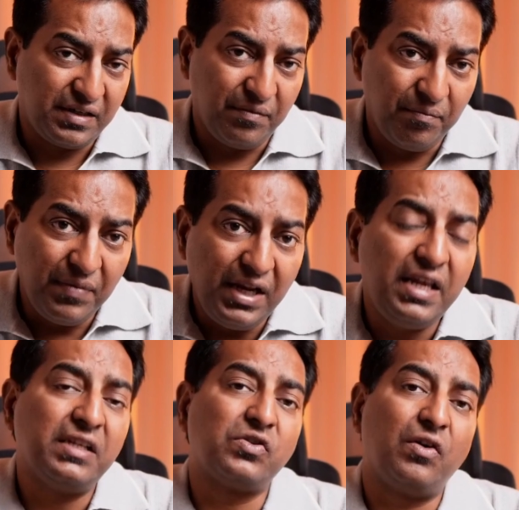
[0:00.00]

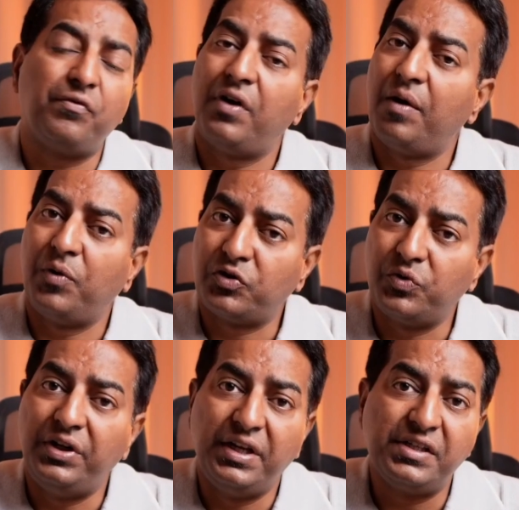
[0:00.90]
millions of
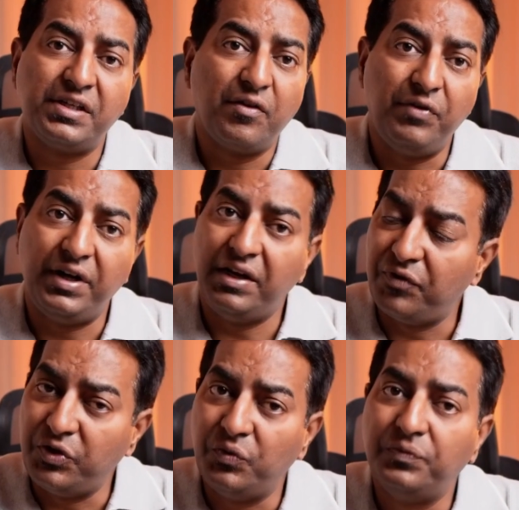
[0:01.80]
opportunities waiting for
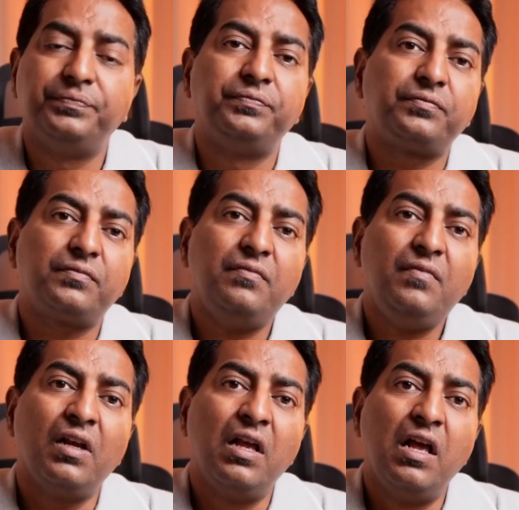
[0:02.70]
you.
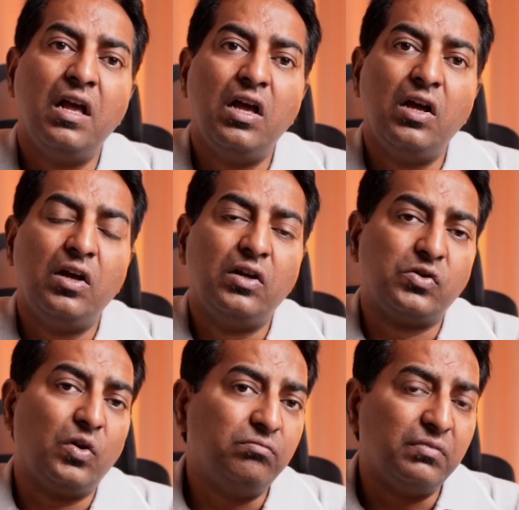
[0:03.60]

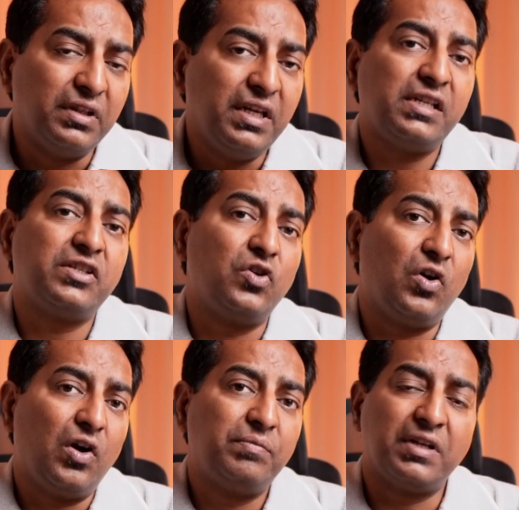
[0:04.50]
So, these
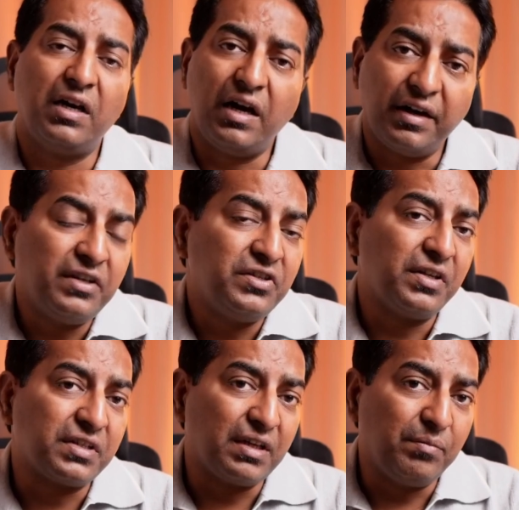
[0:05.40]
jobs aren't
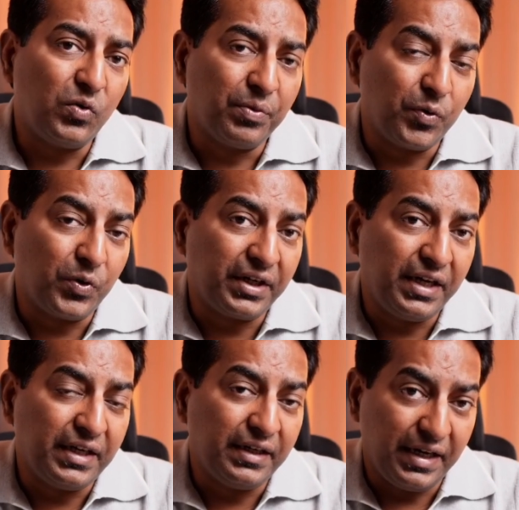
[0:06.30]
just about
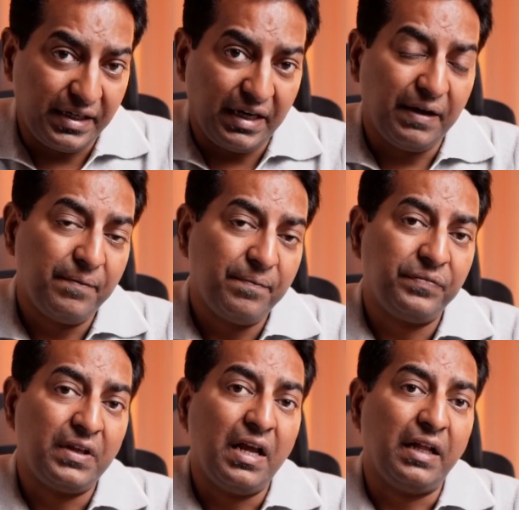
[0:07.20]
protecting data,
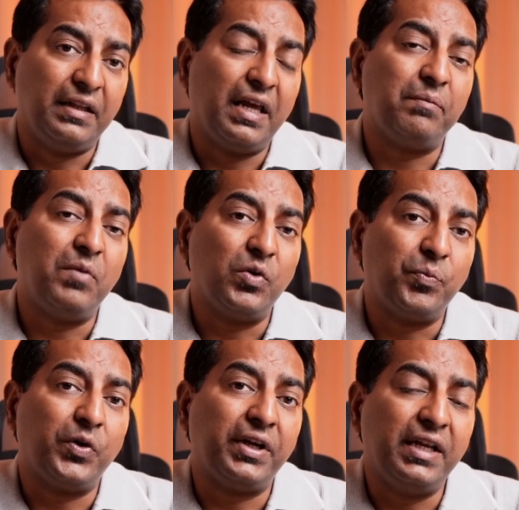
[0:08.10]
they are about
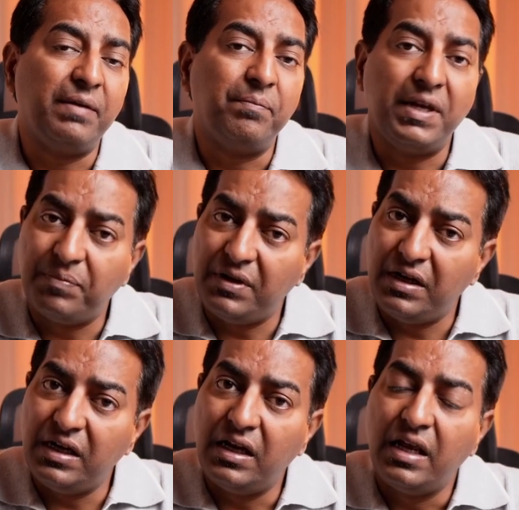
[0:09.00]
protecting
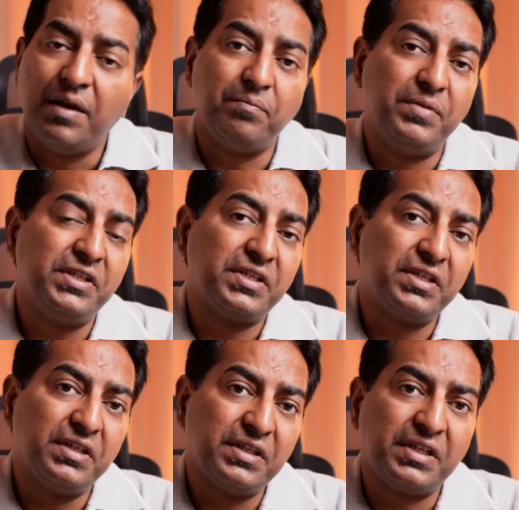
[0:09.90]
people,
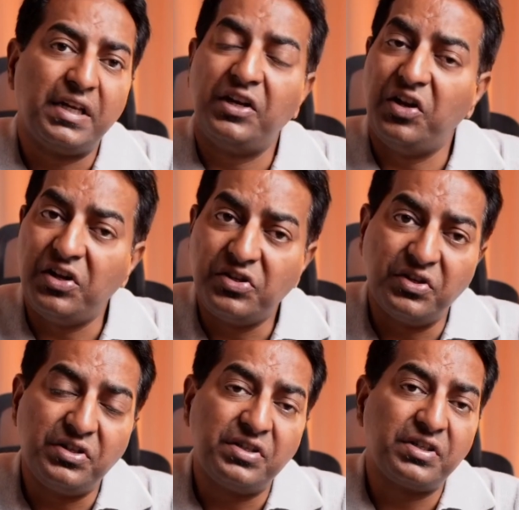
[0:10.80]
businesses,
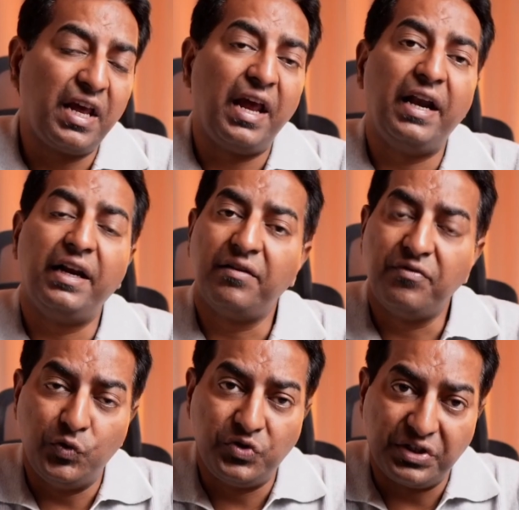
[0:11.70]
nations, and
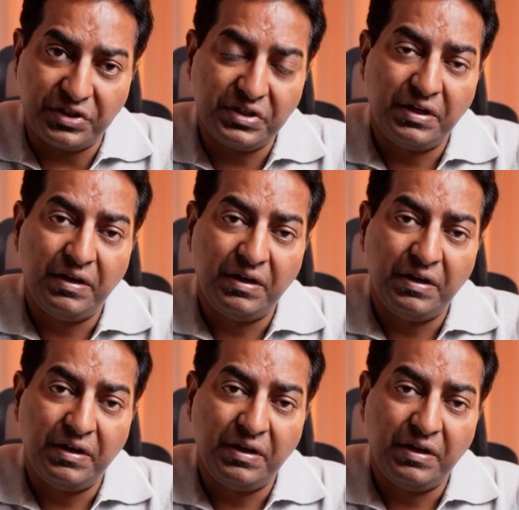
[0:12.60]
futures.